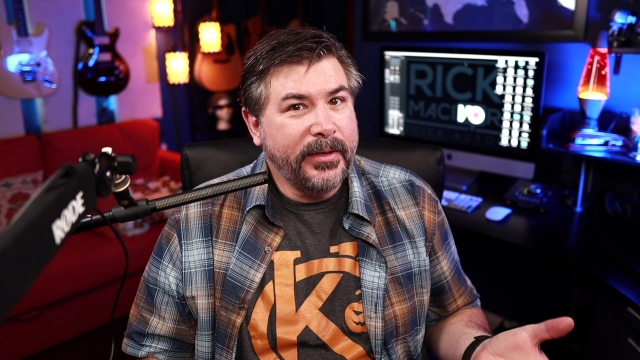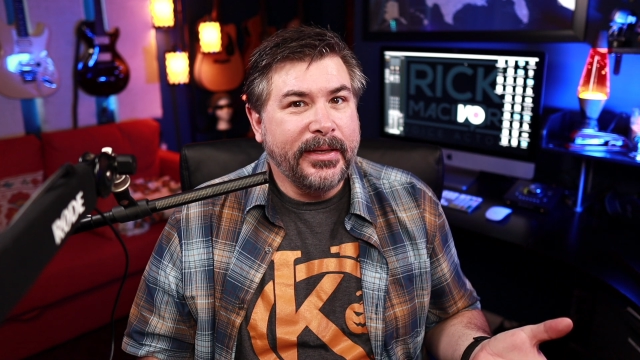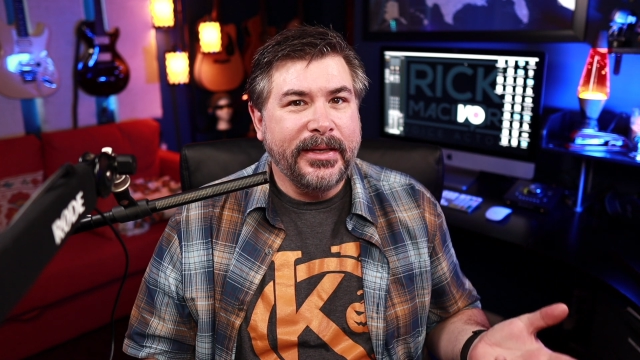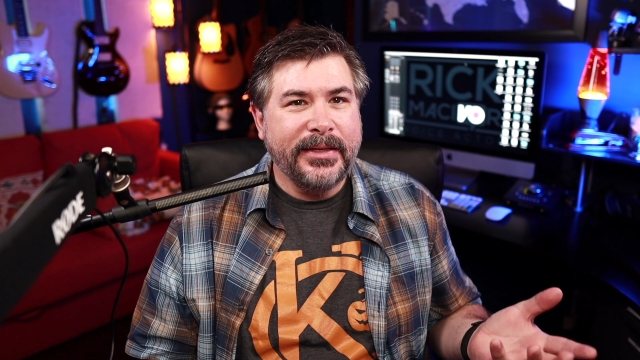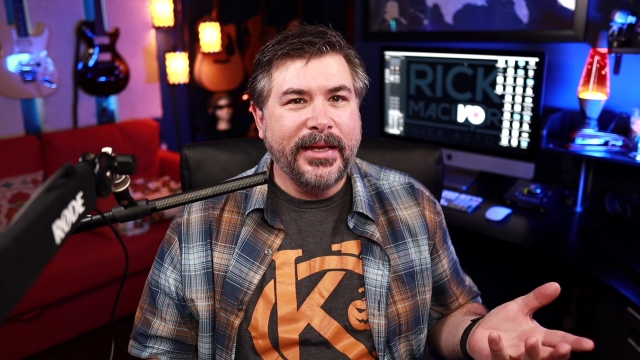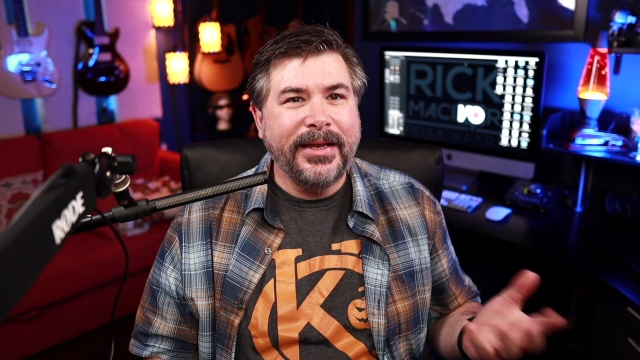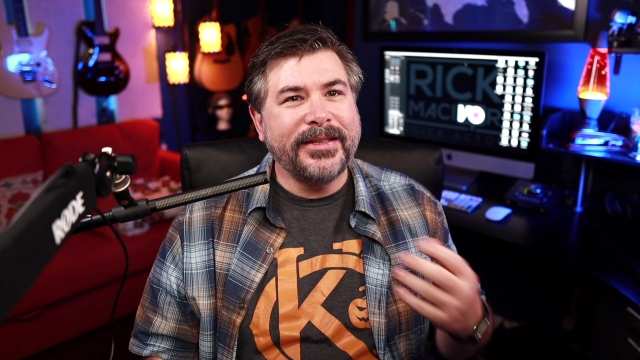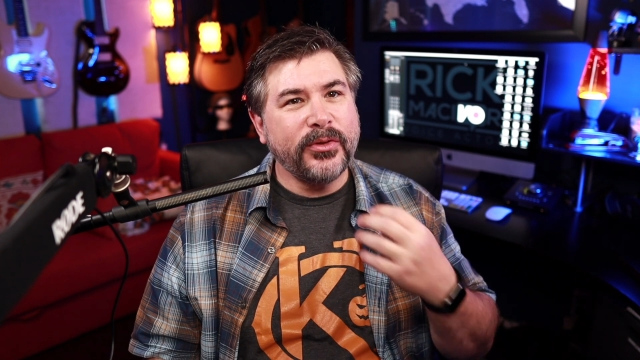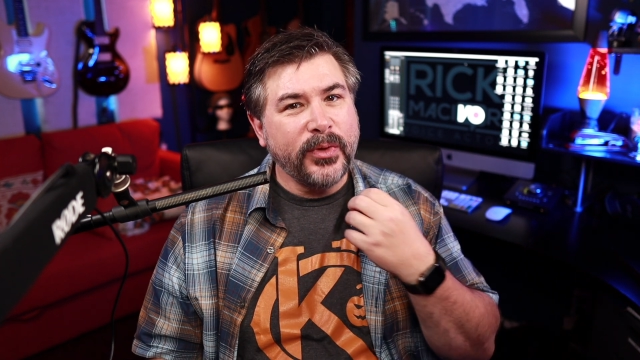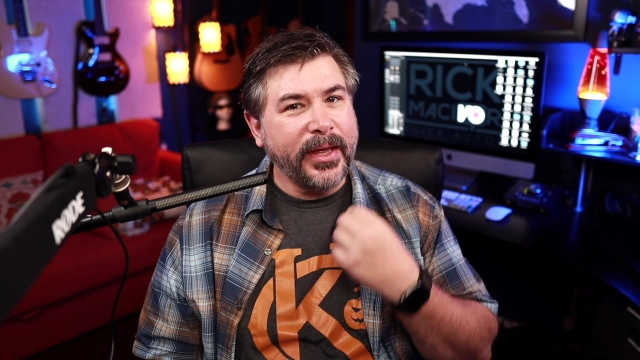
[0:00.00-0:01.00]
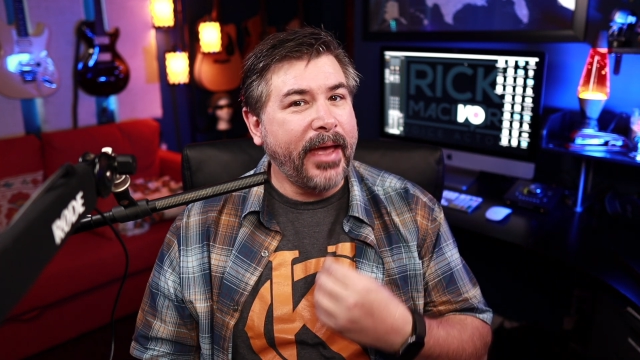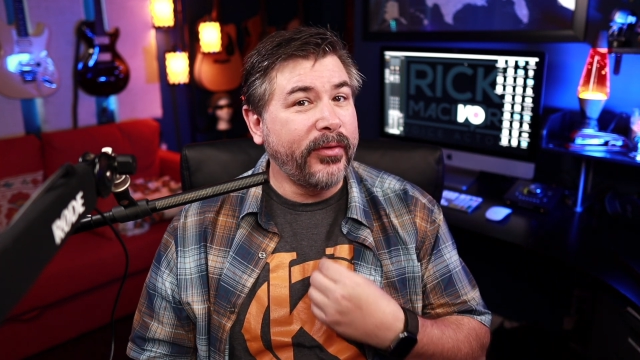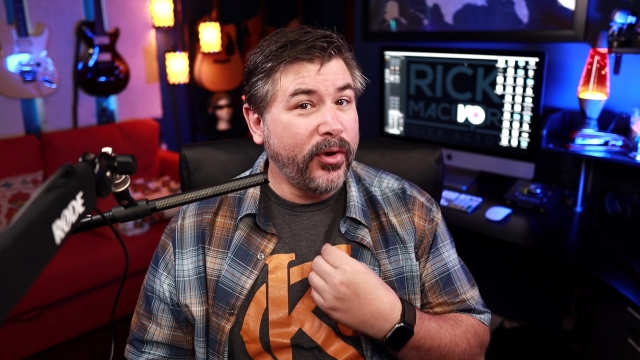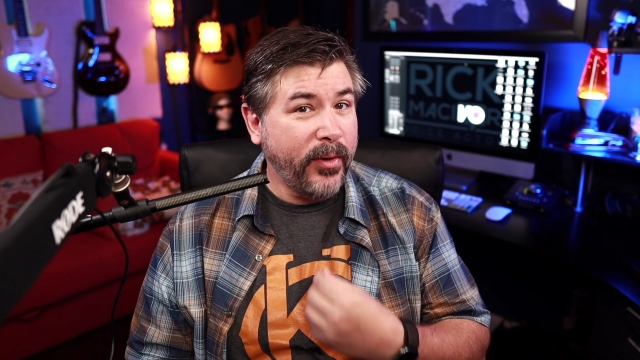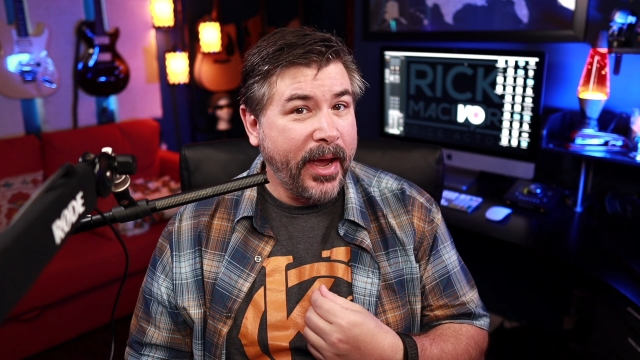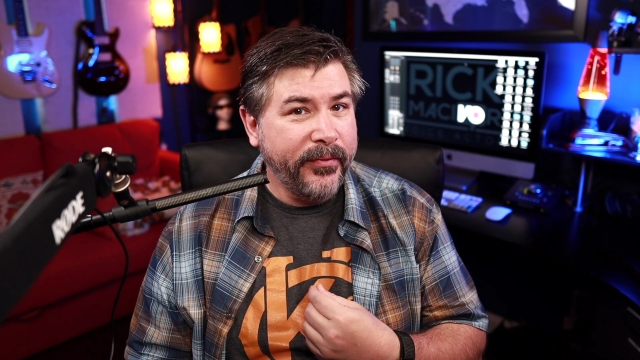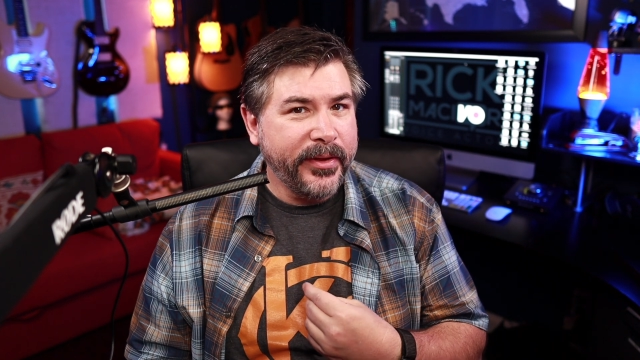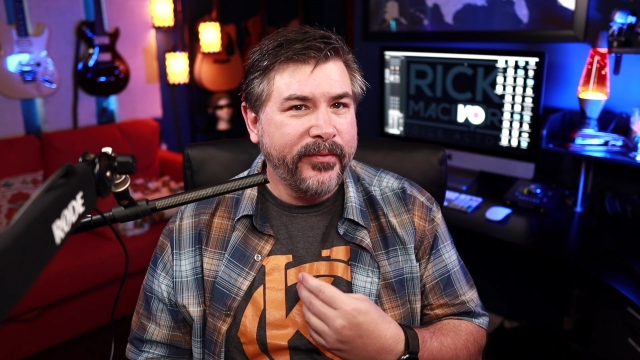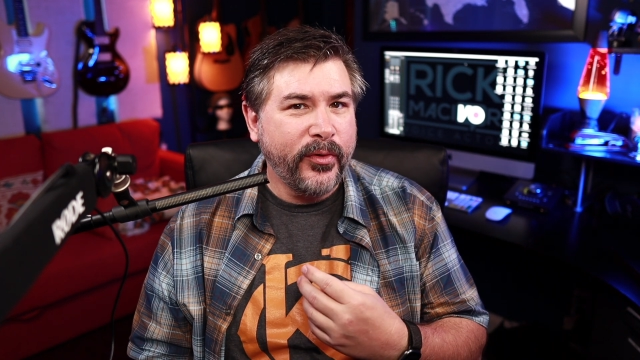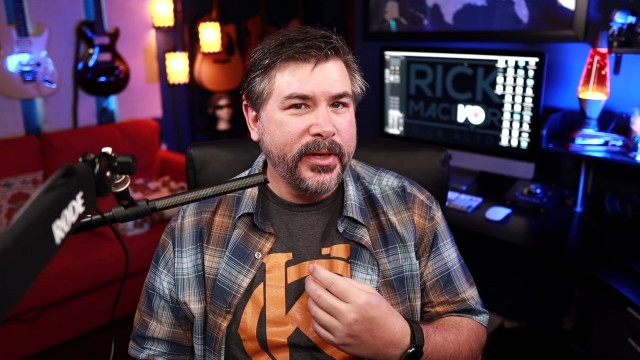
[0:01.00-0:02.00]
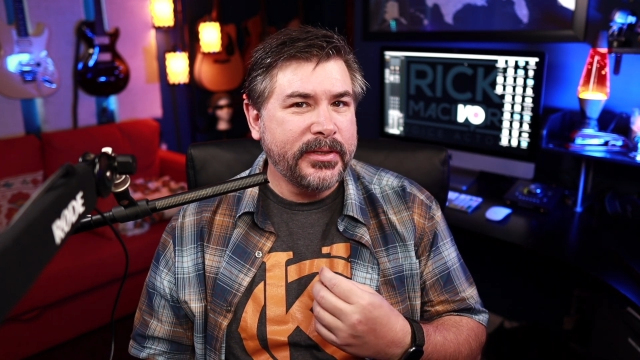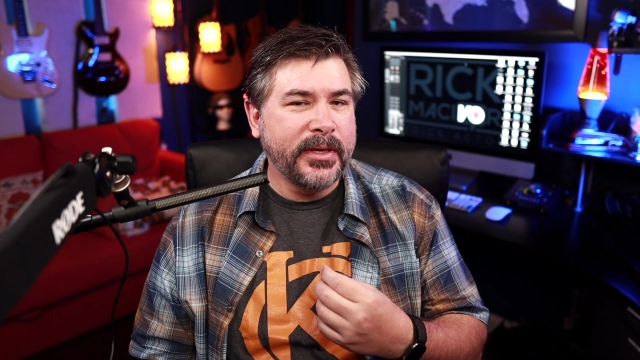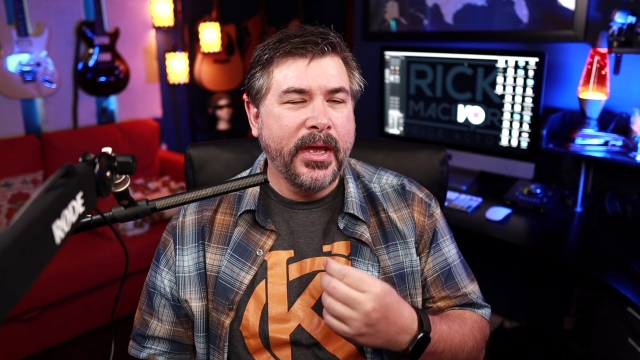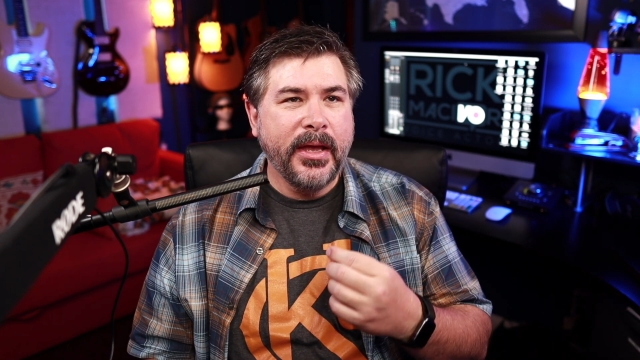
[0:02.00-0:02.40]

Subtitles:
He doesn't really have a gravelly voice,